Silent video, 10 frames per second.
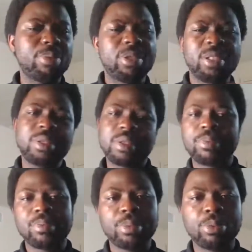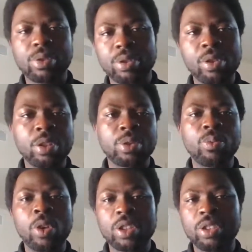just go
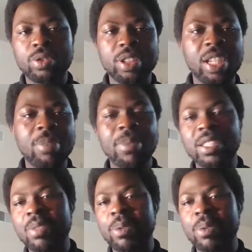walk into their embassy,